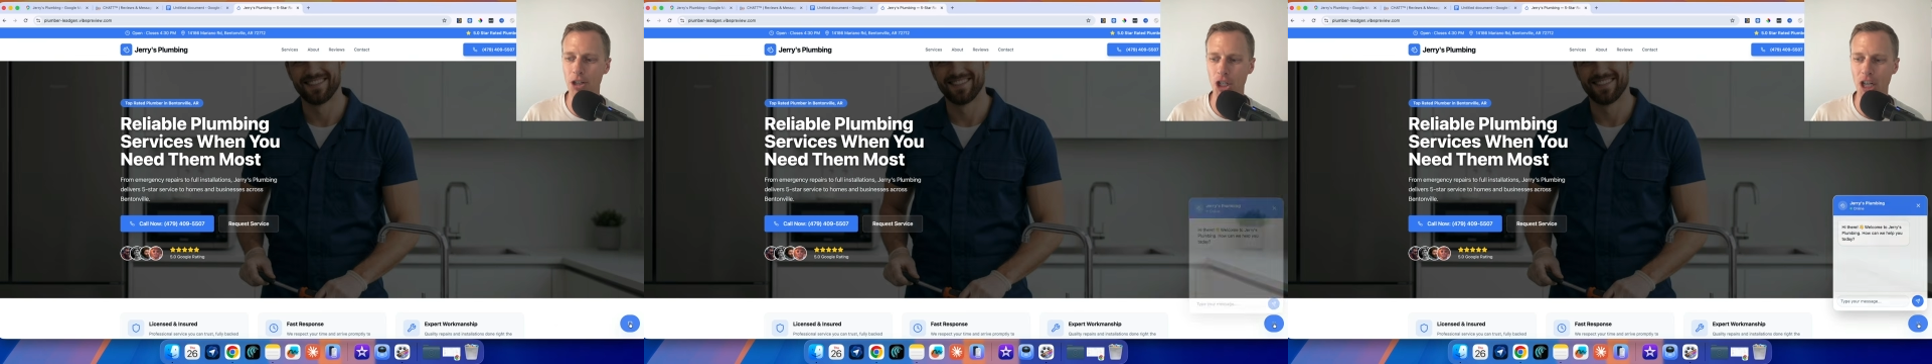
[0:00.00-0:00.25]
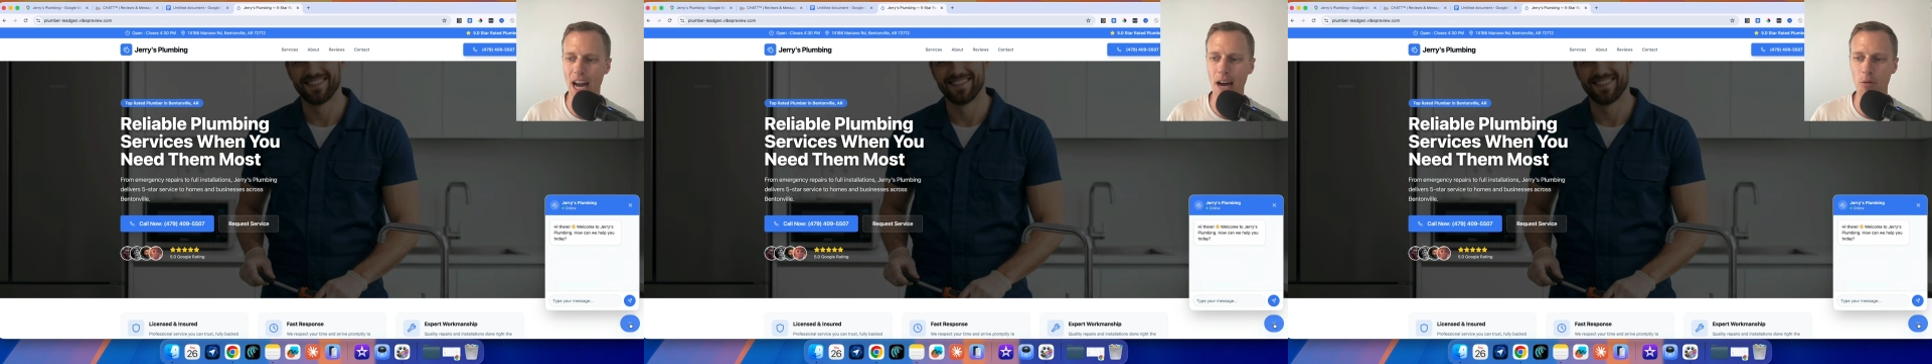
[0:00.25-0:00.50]

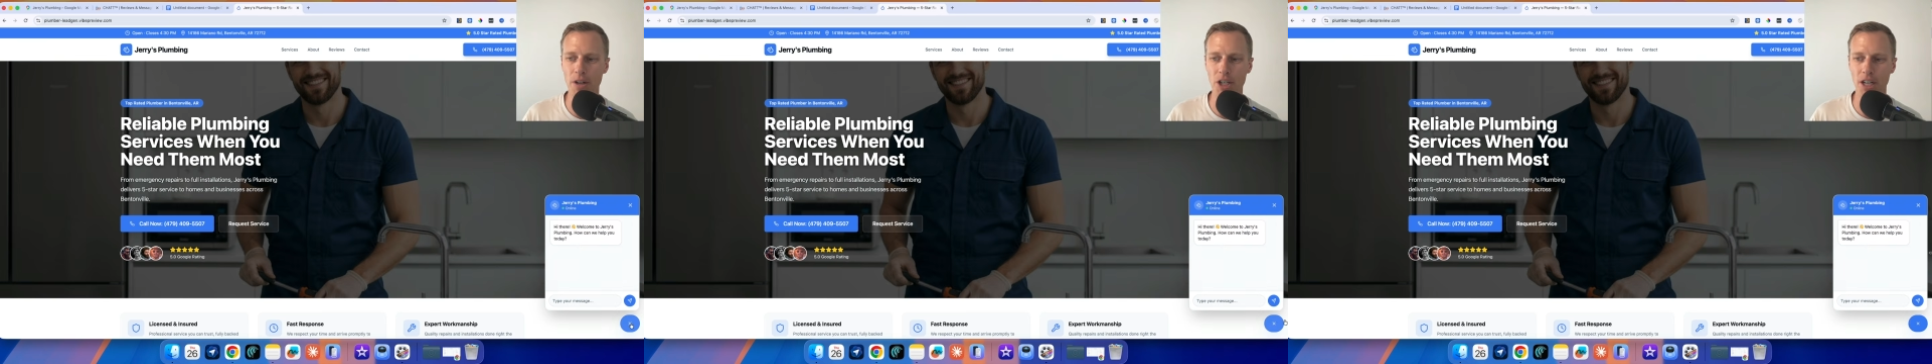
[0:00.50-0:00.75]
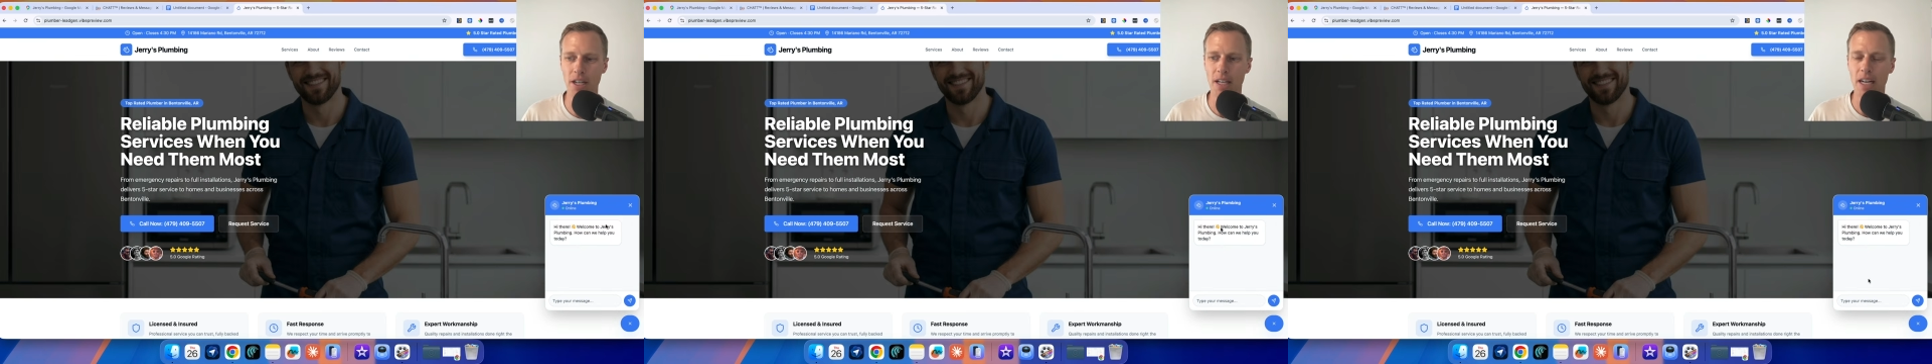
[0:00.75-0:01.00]
chat
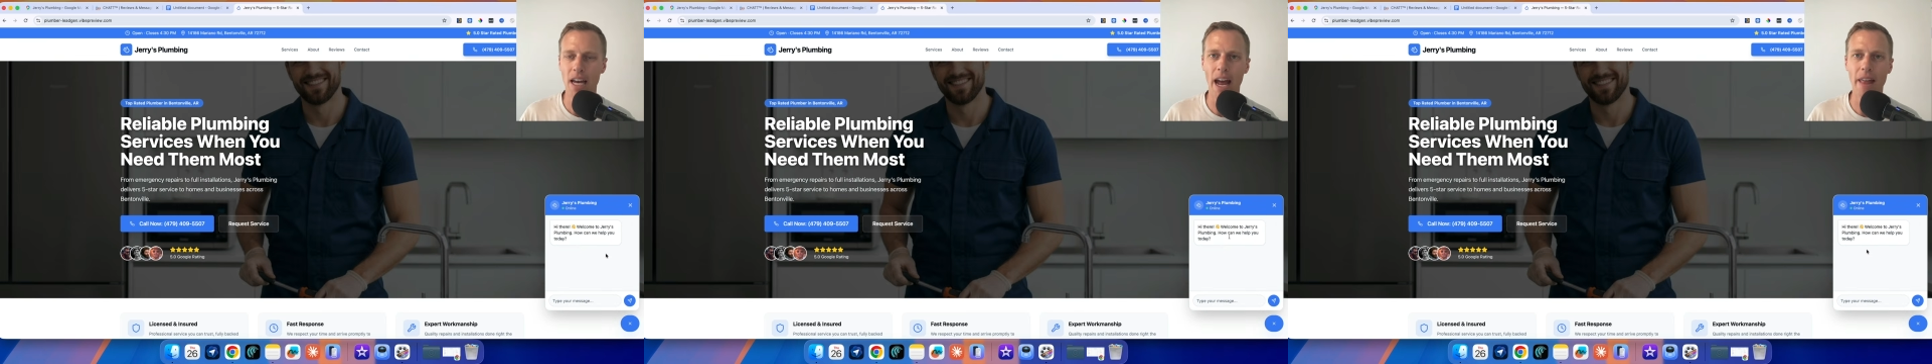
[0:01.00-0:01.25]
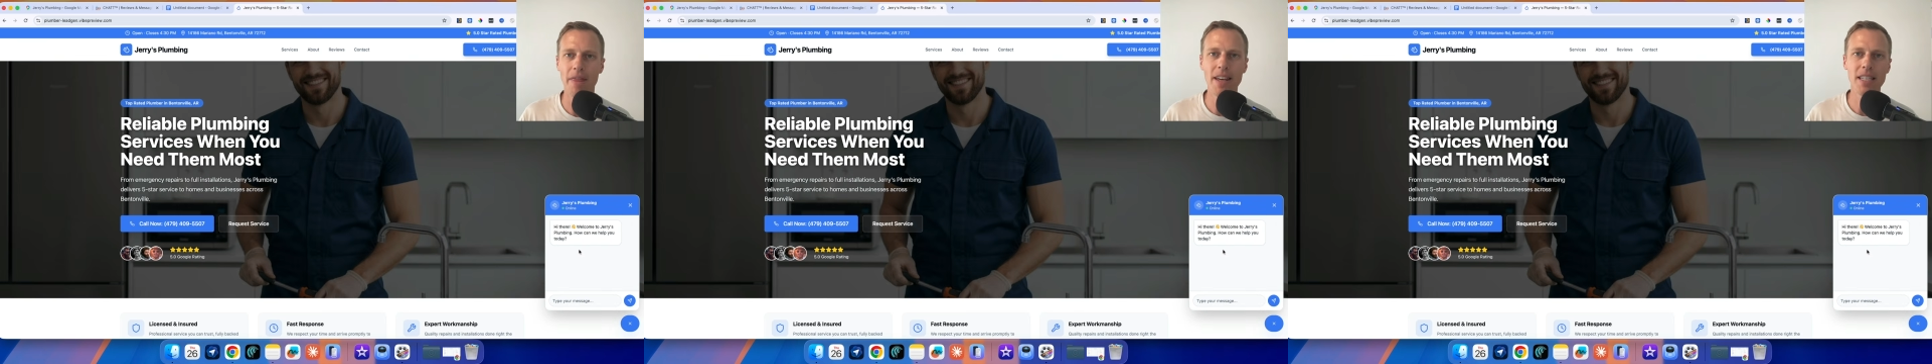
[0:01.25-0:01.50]
widget.
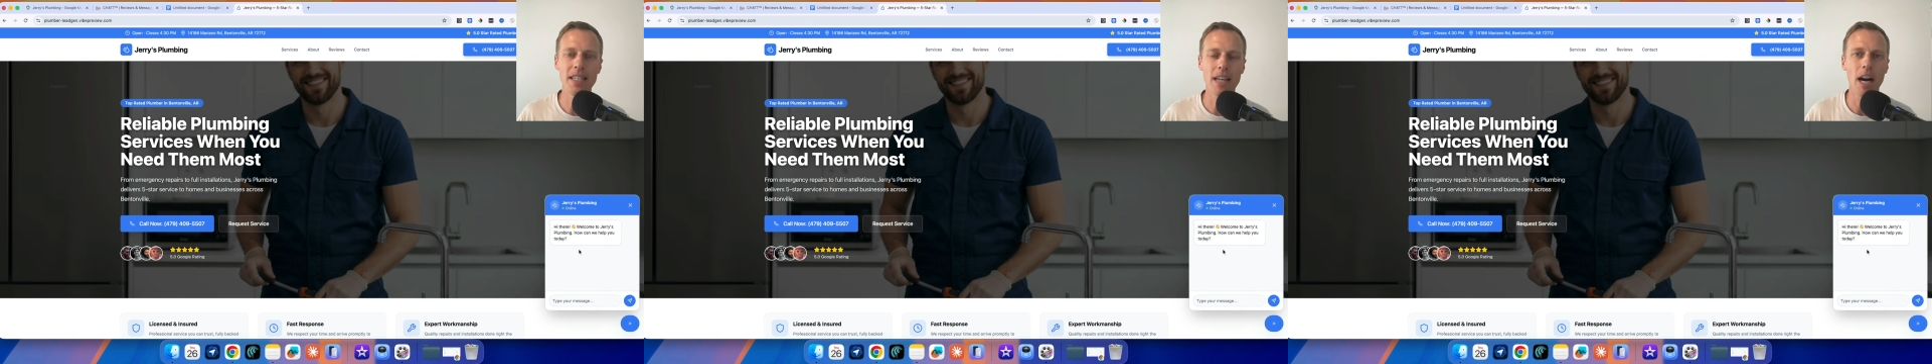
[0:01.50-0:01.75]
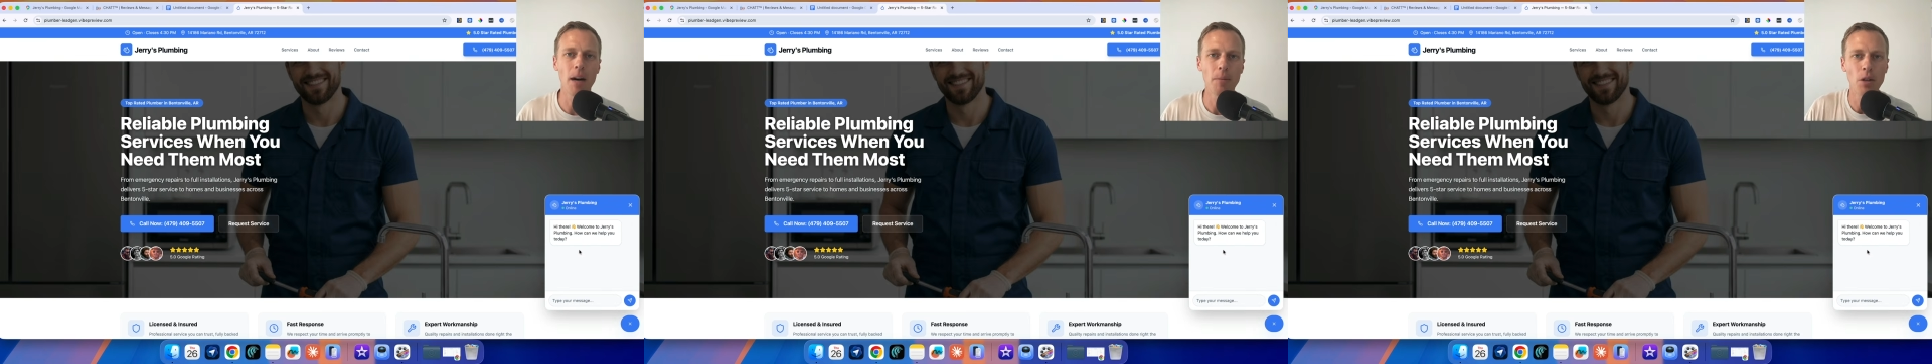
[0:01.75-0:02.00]
And this is to help